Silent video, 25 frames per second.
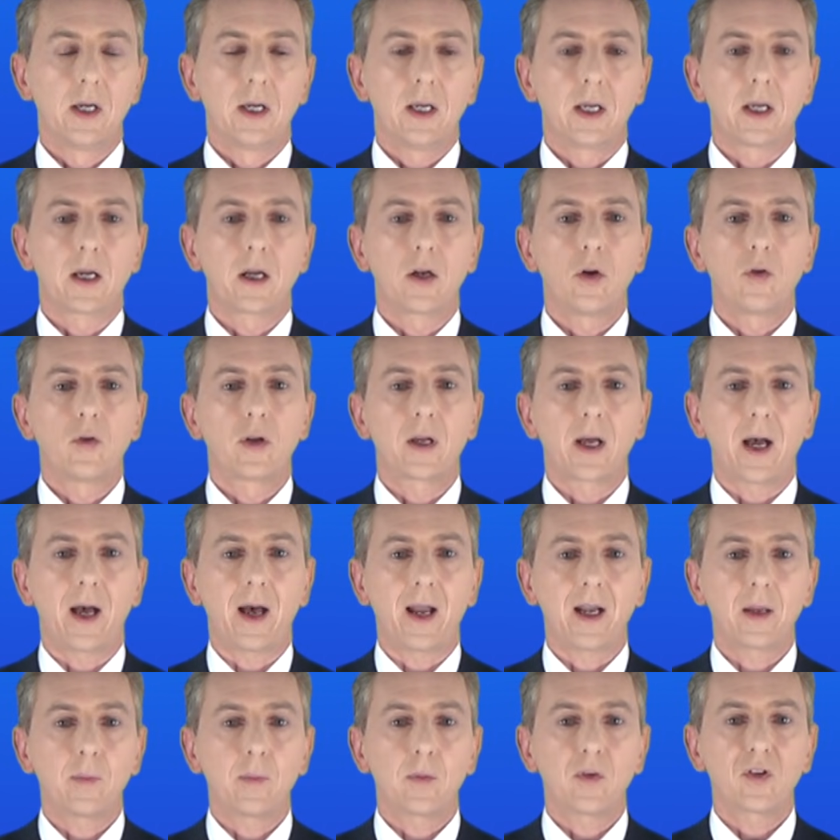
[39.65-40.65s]
including
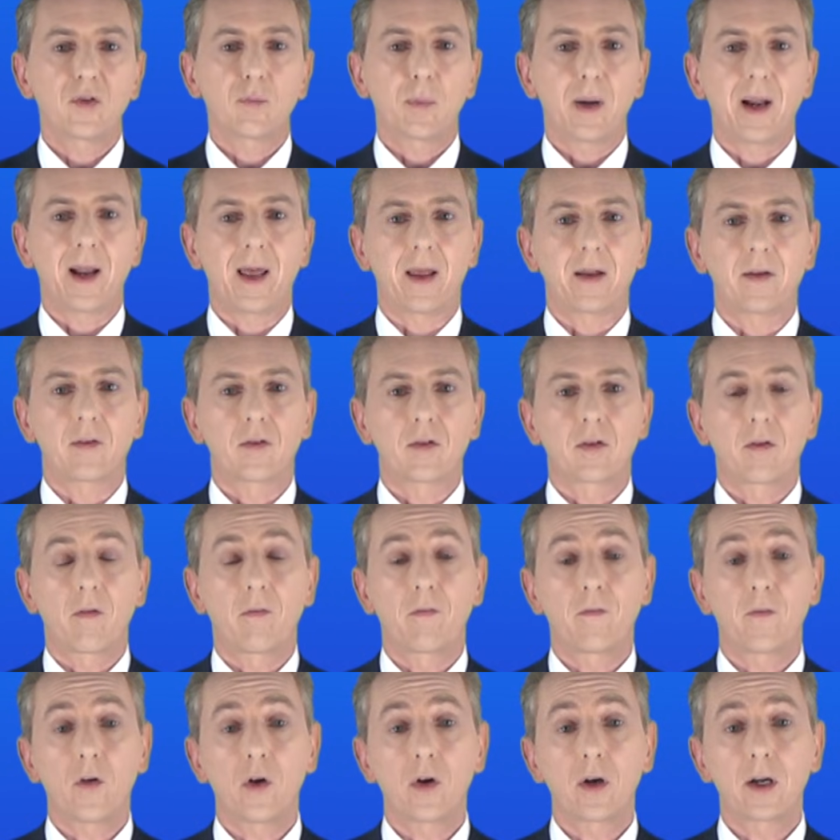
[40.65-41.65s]
animals, plants,
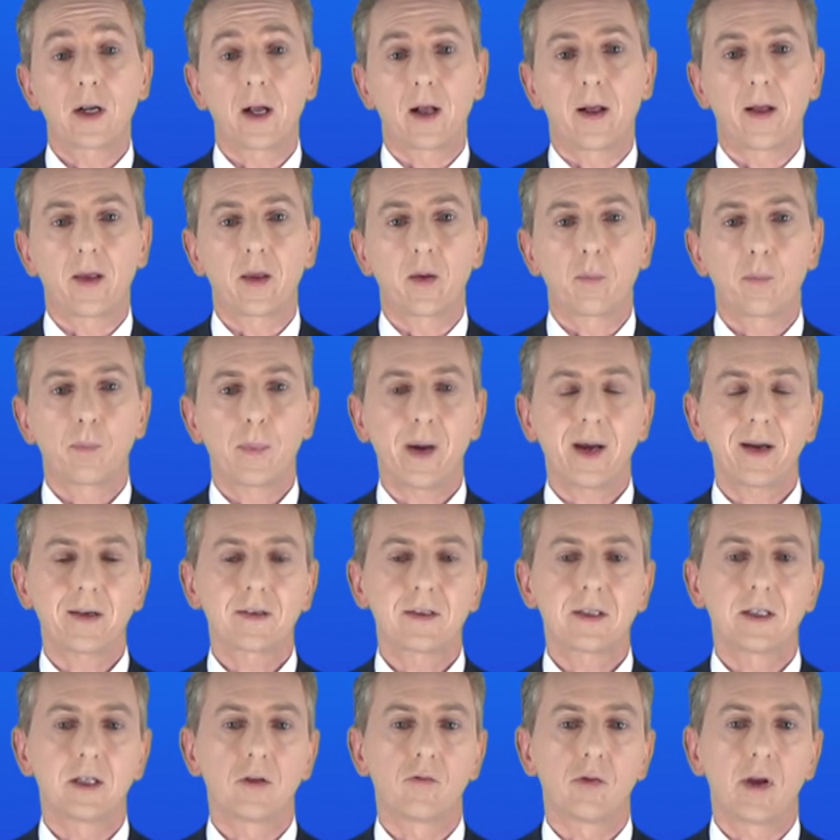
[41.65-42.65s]
fungi,
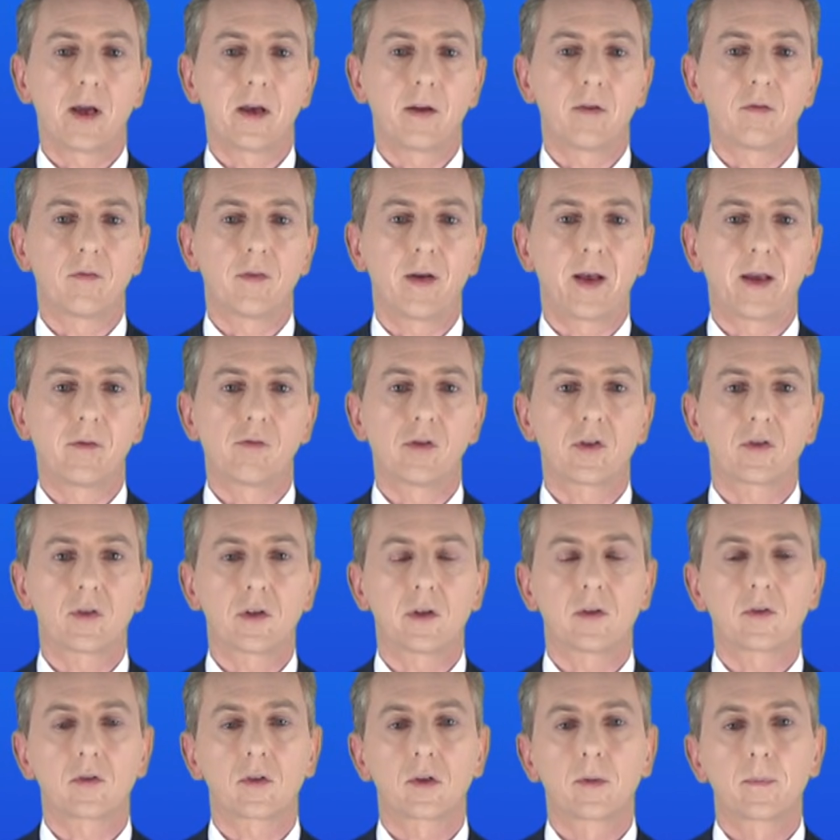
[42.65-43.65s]
bacteria, and
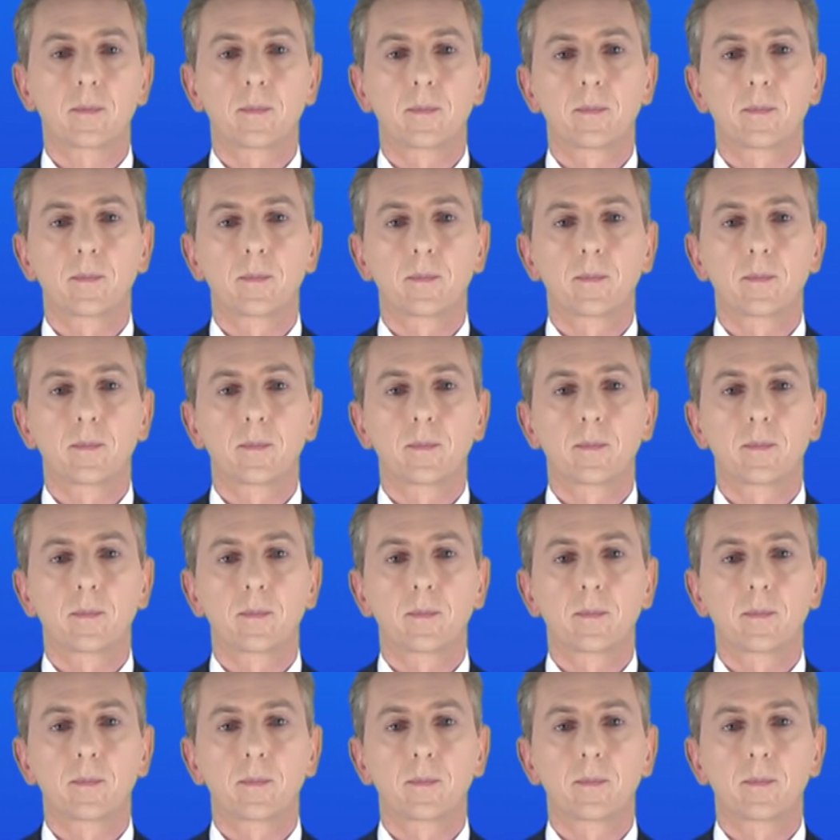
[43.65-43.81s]
viruses.